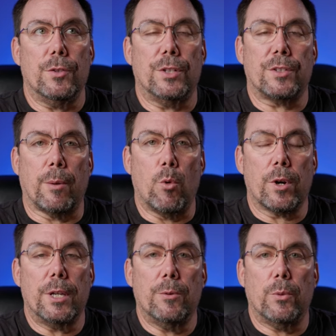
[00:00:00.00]
Since I'm
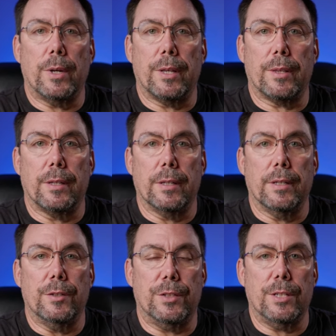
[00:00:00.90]
working with
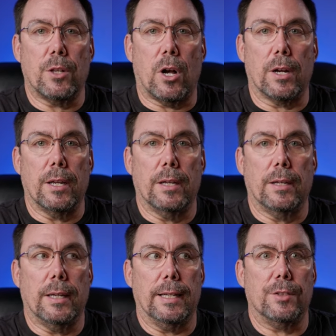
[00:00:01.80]
C-Log
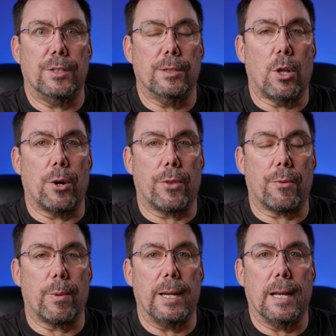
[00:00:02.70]
and C-Log
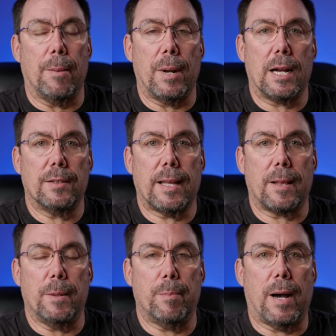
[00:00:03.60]
3. I'm not
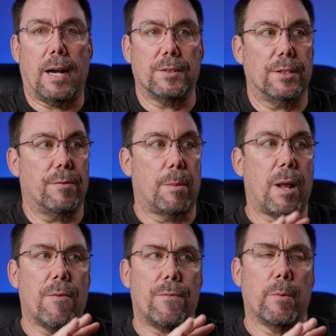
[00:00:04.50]
exactly positive. I'm
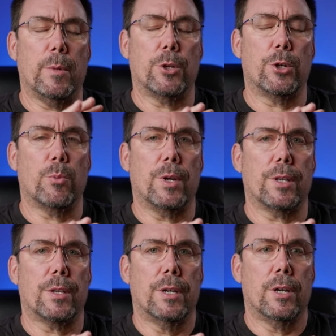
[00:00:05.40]
not familiar
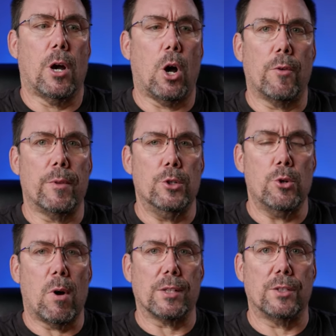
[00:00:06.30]
with all of the
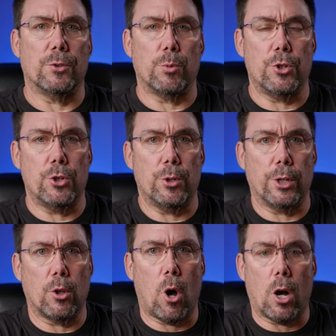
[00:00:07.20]
nuances with
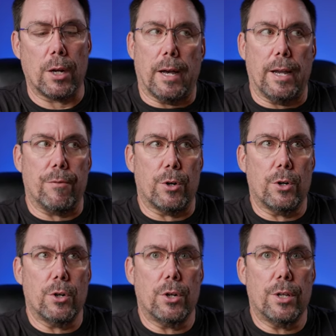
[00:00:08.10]
shooting log. I've
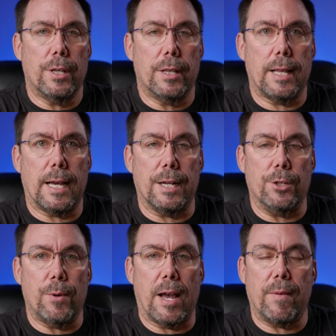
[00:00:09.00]
heard that
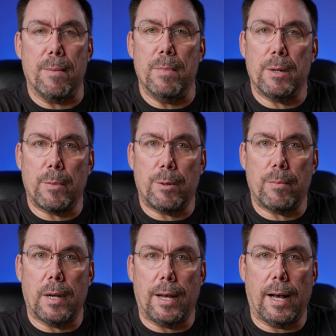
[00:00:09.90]
you have a
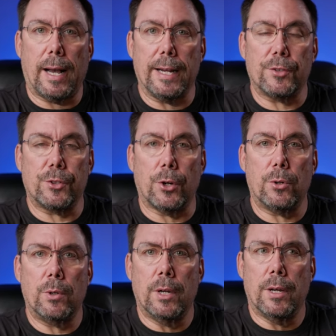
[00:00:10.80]
minimum
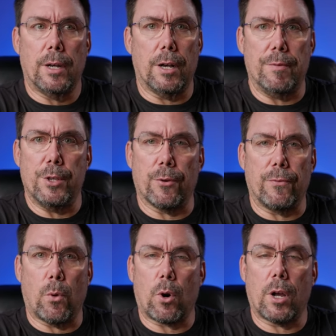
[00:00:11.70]
ISO of either
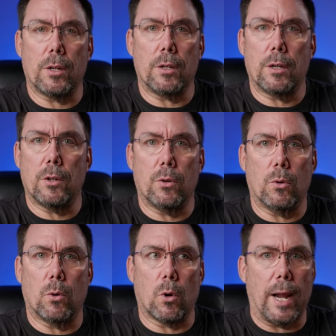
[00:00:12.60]
400
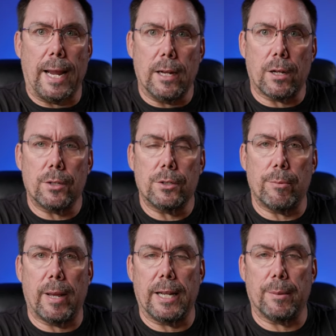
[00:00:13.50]
or 800,
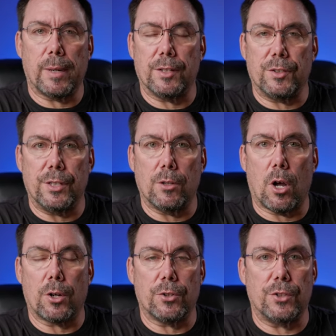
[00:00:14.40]
depending upon
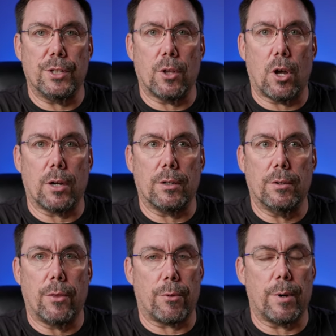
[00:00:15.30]
C-Log or C-Log
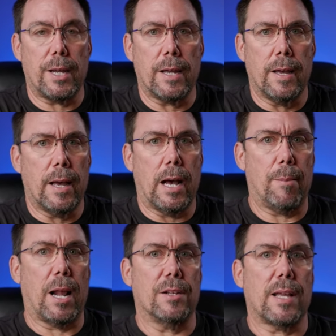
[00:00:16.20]
3.
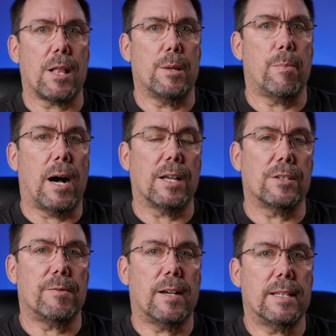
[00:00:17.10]
I'm not exactly
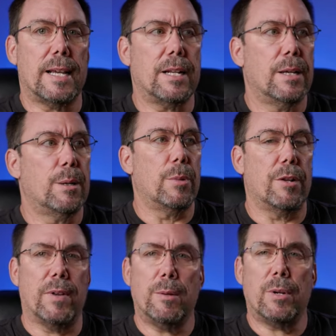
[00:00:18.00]
positive on that,
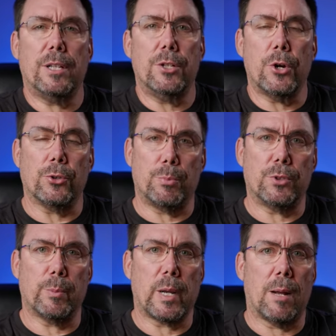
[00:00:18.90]
but if anybody knows,
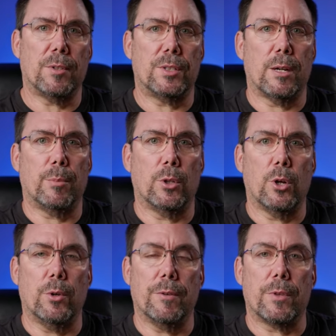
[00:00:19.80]
put some comments down
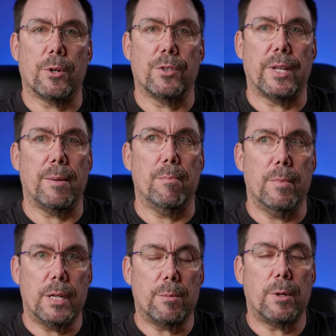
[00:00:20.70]
below if there is a
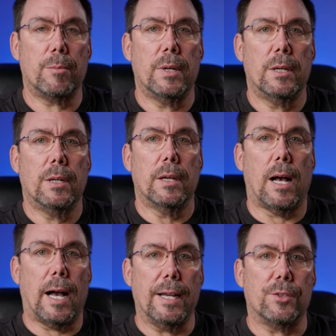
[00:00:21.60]
minimum
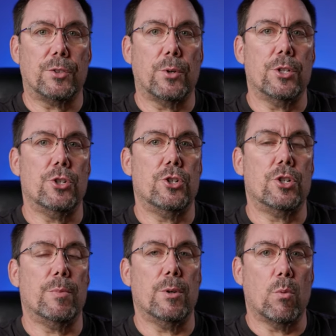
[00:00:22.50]
ISO that you
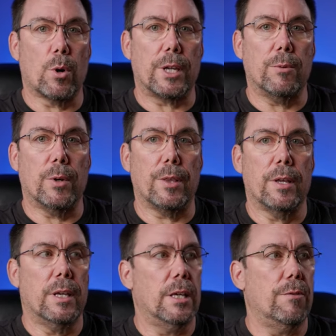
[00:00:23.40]
should be working with.
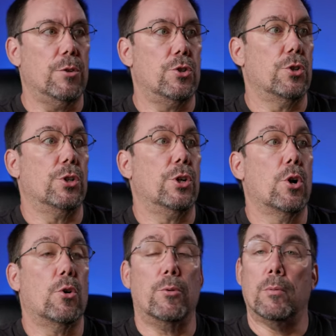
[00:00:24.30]
If you shouldn't
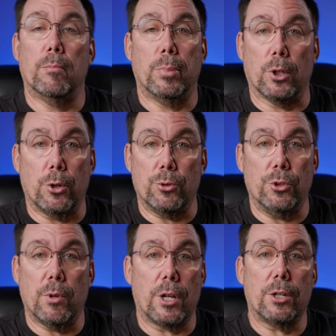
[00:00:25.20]
go below
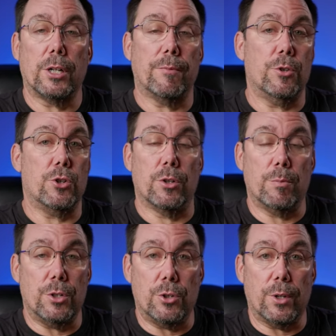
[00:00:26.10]
200, if you
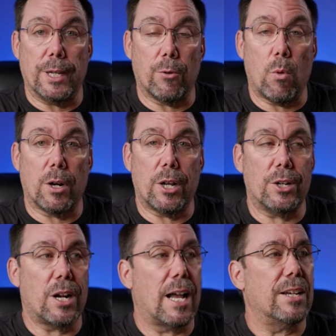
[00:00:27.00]
shouldn't be shooting at
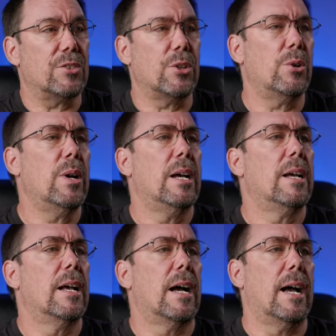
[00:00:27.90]
100 ISO.
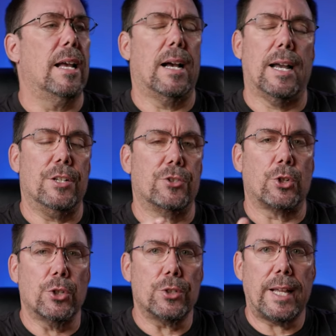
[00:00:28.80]
I, I just
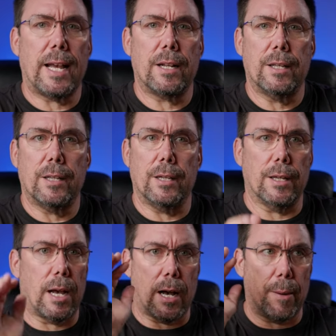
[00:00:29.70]
heard that
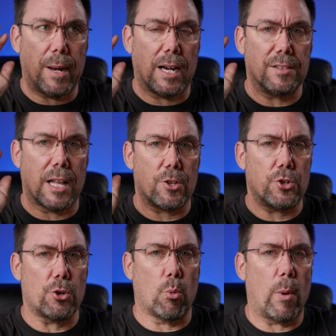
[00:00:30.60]
uh, I'm not exactly
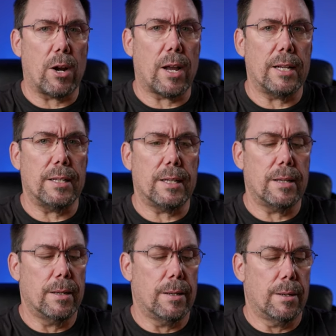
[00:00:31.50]
sure where I did,